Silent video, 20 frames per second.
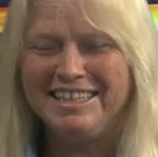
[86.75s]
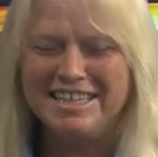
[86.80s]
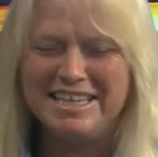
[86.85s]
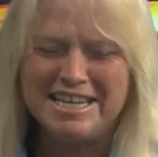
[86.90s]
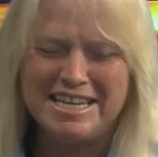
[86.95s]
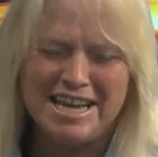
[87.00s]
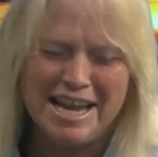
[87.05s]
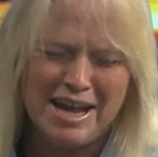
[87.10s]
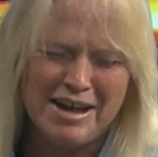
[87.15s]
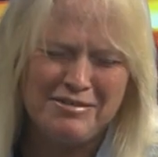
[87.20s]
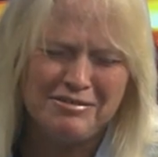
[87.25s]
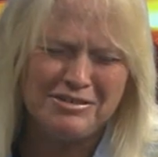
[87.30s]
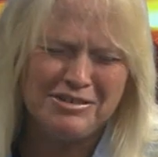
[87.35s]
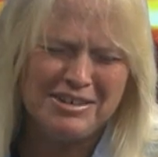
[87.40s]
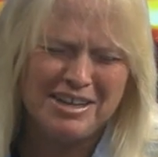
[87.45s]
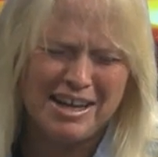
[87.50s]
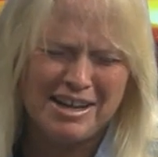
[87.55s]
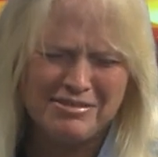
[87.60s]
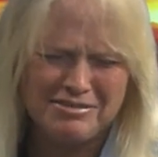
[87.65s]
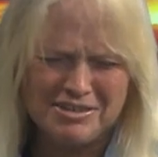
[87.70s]
Okay.
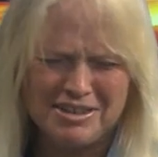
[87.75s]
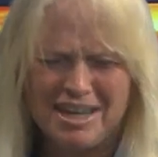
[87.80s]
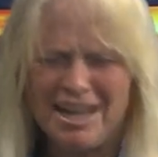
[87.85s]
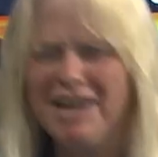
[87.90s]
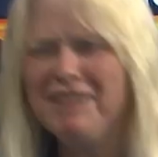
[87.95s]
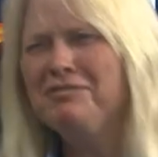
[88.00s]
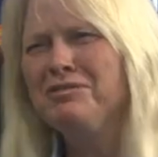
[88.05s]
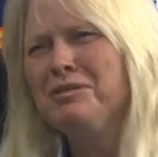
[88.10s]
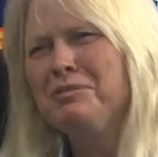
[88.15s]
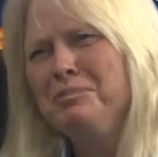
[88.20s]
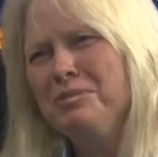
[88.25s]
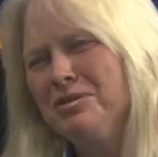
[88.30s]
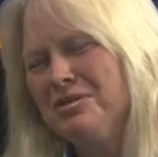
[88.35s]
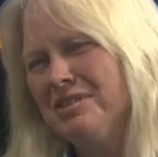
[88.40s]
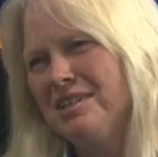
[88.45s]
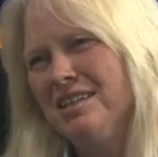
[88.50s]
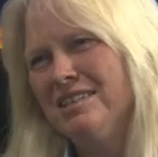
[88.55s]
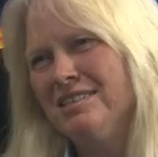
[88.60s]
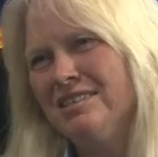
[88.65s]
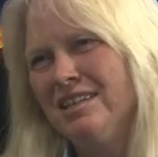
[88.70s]
Never, ever, ever pull
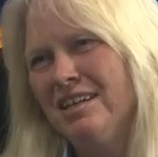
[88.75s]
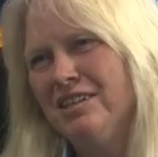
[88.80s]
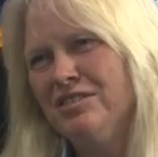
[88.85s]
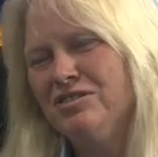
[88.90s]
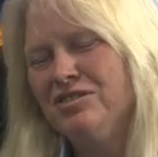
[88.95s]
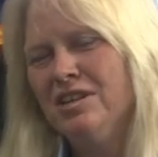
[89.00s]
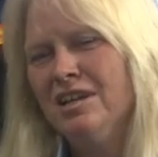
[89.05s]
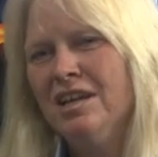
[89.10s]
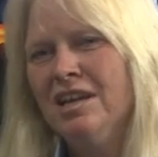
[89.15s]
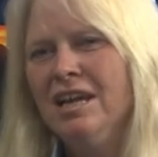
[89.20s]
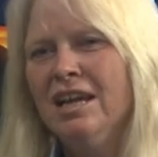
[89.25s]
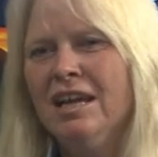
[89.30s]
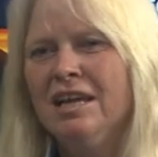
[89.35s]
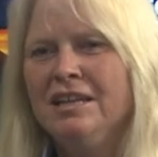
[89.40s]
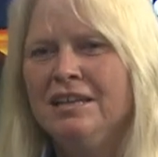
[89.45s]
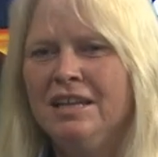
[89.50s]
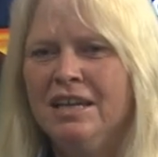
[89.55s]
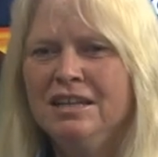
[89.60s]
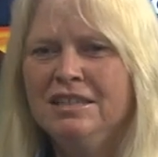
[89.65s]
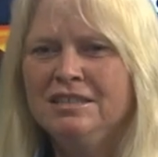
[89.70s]
nutsedge.
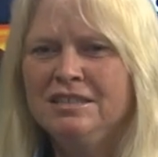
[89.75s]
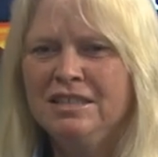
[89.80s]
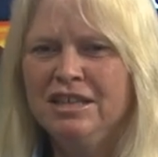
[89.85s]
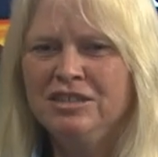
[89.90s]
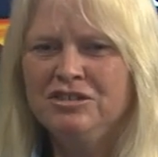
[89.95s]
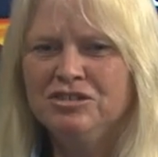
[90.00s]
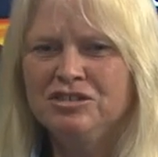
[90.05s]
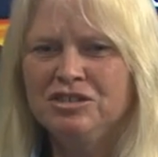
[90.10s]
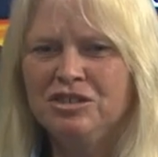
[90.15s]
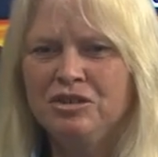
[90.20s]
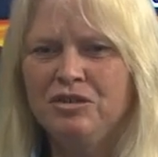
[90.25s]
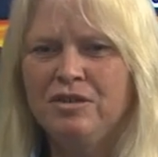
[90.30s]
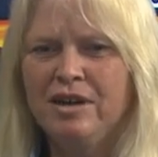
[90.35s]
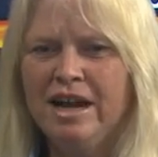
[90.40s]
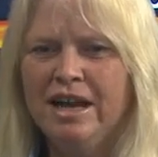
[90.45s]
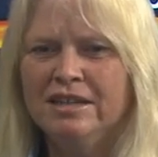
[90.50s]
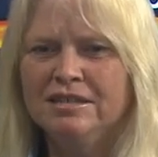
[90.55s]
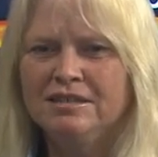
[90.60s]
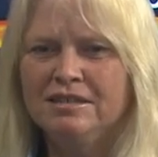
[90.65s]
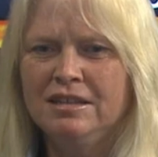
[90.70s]
Okay. Nutsedge is a
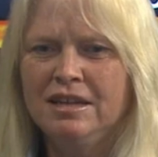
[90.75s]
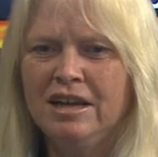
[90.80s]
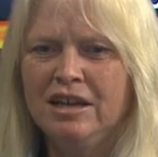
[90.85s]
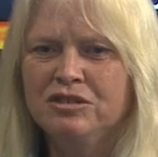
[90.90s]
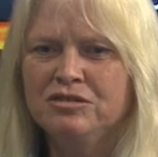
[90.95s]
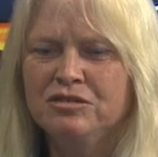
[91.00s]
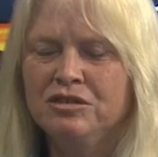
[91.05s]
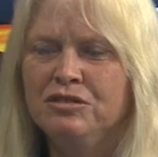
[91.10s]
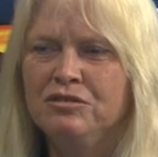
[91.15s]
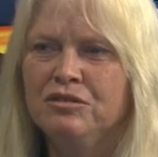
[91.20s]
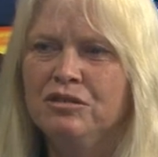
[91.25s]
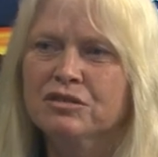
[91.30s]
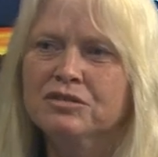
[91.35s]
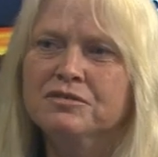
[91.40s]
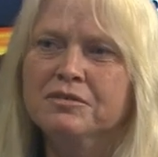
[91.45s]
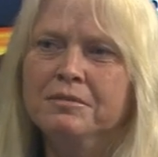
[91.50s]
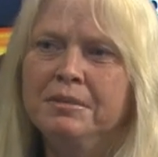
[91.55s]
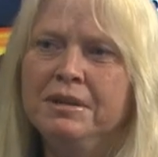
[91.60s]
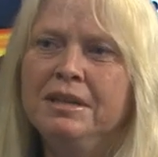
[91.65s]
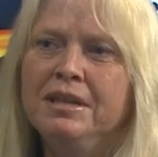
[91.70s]
grass that actually grows
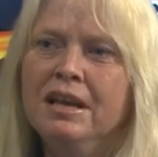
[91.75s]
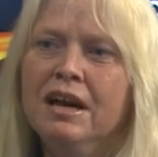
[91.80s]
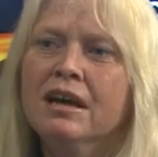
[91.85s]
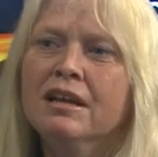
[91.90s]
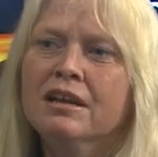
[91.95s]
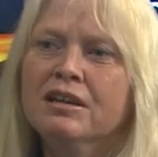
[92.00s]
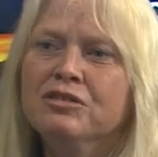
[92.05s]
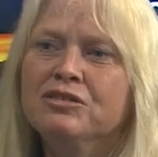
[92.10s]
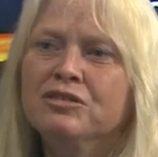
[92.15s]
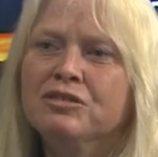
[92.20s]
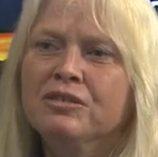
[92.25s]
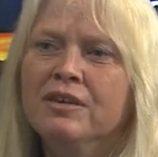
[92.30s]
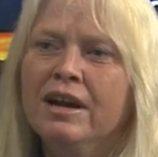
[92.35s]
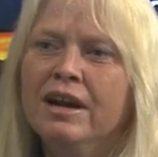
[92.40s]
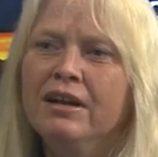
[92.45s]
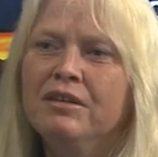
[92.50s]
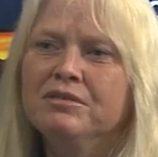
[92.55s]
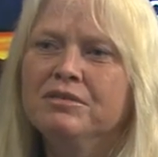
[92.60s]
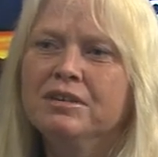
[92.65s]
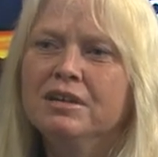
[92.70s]
from a nut
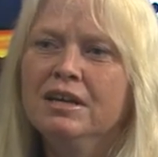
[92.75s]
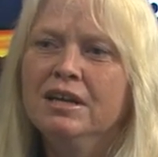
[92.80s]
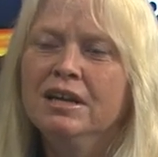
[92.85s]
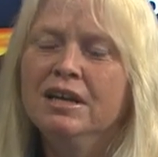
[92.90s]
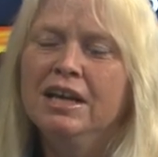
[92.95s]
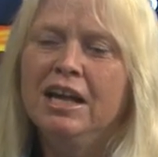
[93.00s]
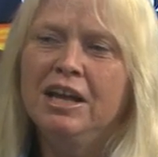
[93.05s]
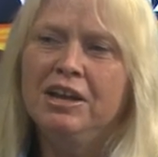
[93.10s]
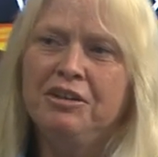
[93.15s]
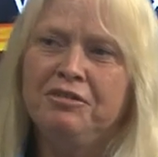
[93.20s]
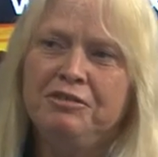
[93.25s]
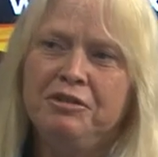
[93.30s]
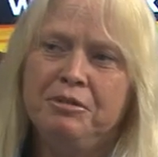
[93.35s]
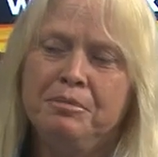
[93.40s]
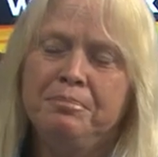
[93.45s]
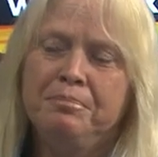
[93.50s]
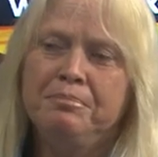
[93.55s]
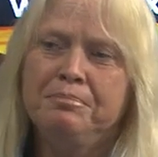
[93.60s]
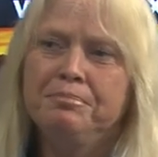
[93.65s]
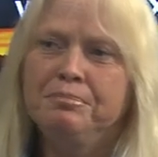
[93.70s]
underground. And if
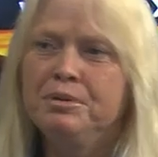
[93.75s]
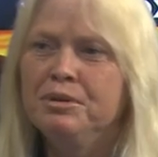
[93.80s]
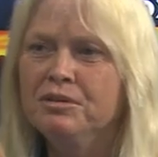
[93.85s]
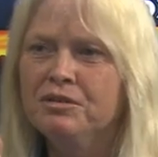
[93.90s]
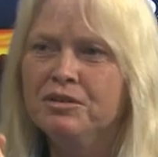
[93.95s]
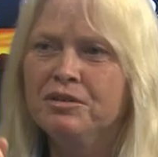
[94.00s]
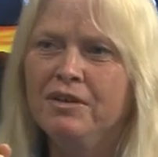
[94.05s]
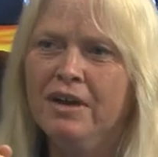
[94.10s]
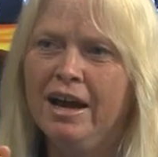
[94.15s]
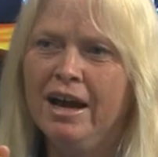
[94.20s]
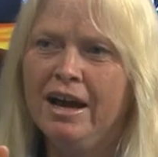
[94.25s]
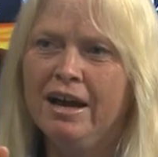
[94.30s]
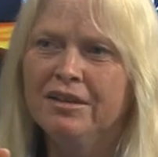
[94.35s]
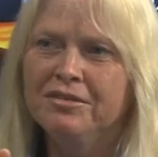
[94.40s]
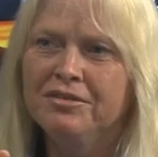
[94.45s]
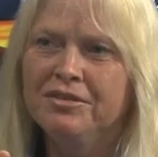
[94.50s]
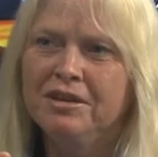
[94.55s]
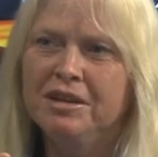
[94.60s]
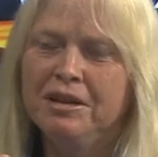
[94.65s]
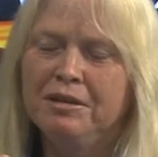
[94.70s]
you pull the
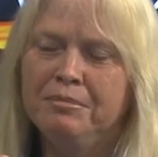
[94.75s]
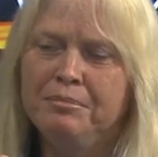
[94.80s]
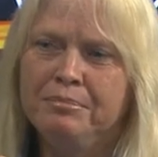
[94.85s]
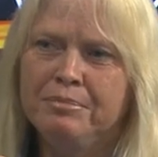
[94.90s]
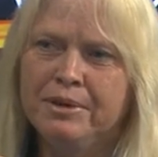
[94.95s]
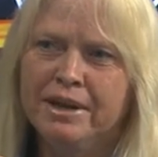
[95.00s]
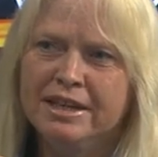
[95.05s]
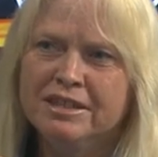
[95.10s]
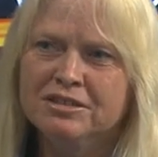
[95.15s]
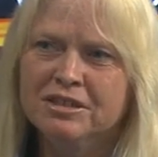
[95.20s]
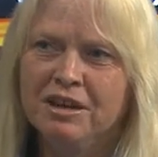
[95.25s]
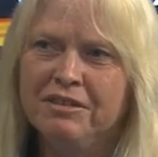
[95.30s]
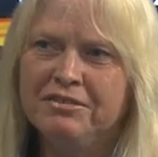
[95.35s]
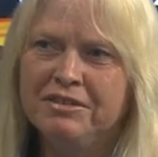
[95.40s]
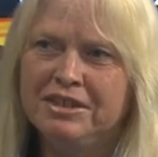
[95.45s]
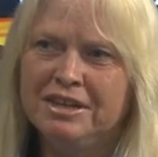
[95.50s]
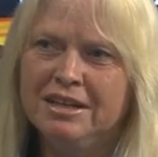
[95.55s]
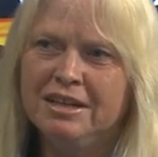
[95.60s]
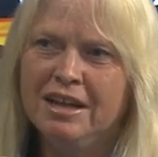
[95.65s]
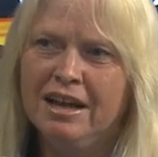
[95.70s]
grass, it breaks off
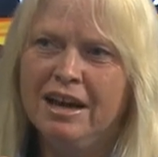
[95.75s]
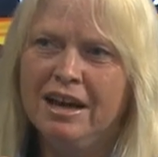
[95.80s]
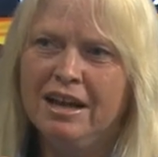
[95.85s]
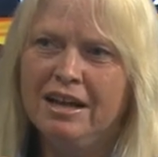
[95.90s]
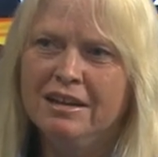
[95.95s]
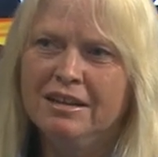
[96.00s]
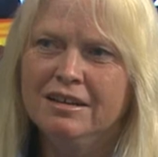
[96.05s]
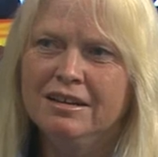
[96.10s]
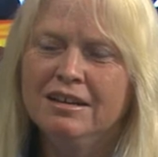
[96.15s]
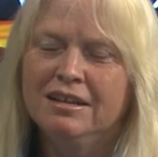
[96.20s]
at the nut.